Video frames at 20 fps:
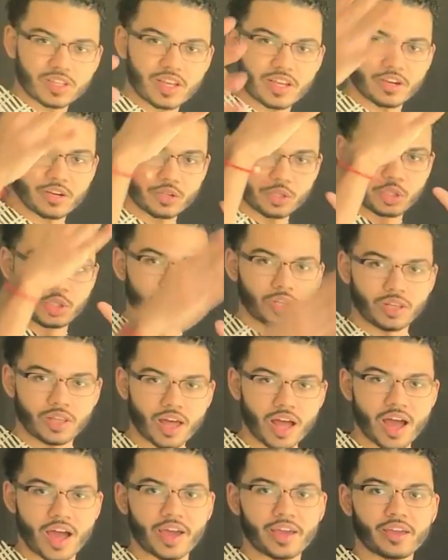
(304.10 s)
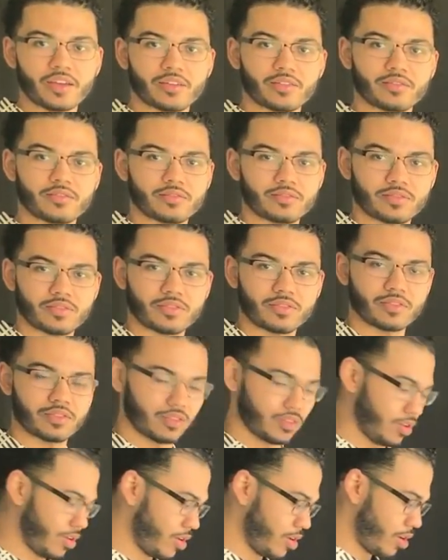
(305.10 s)
later, July,
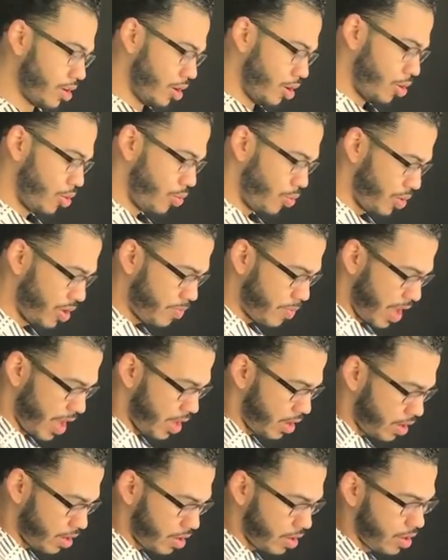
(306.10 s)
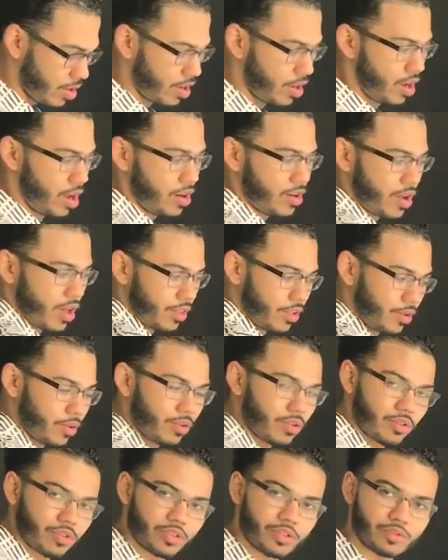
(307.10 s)
we make another
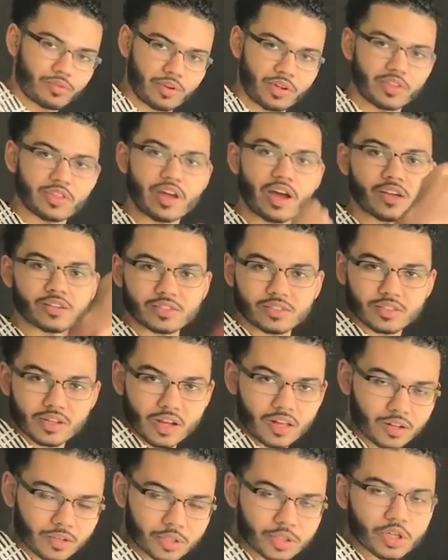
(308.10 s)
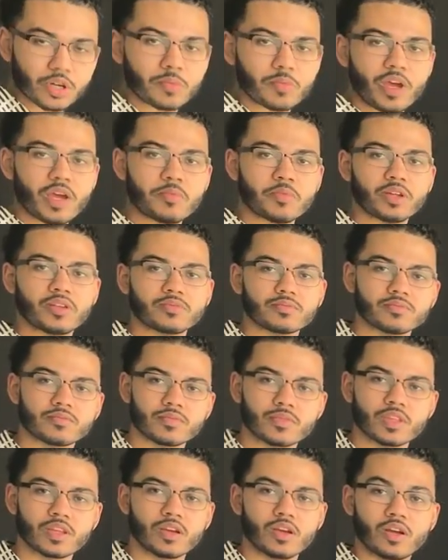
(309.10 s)
$3,000 chunk payment.
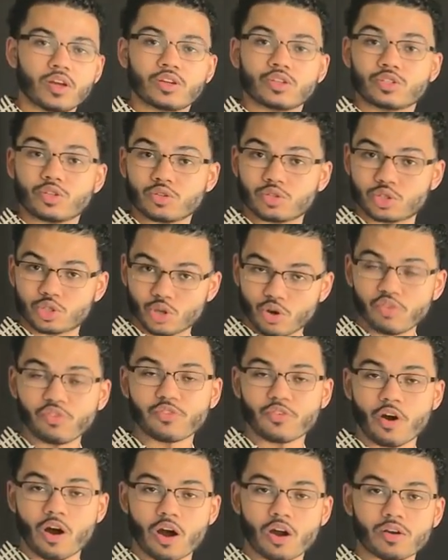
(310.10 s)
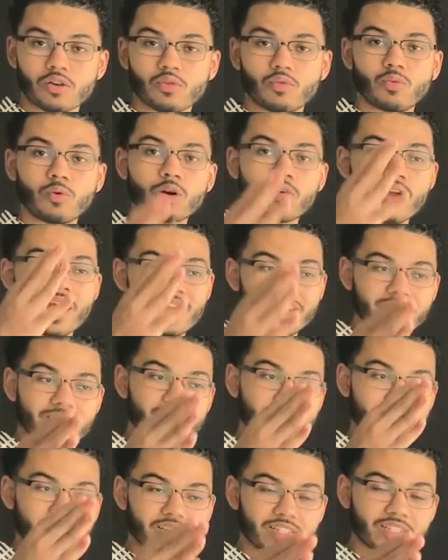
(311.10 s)
So, so far, we're at
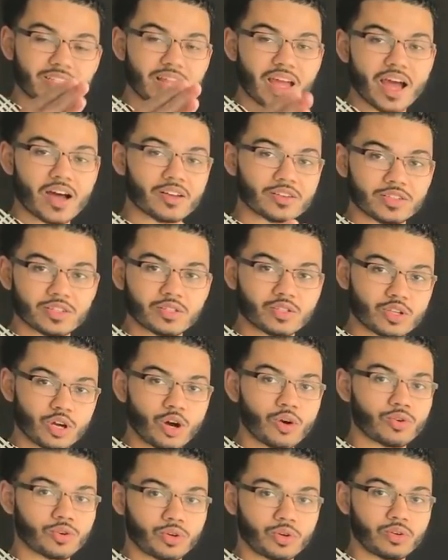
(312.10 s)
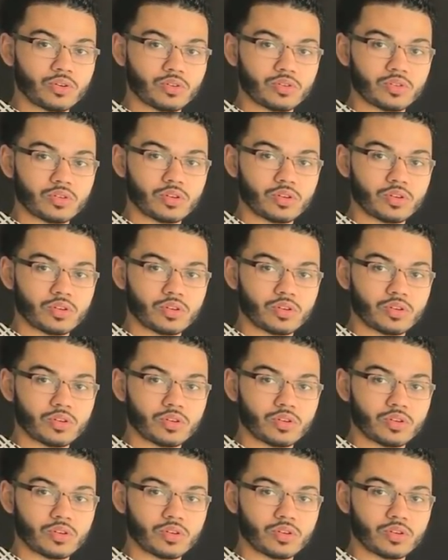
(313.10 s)
6000 total,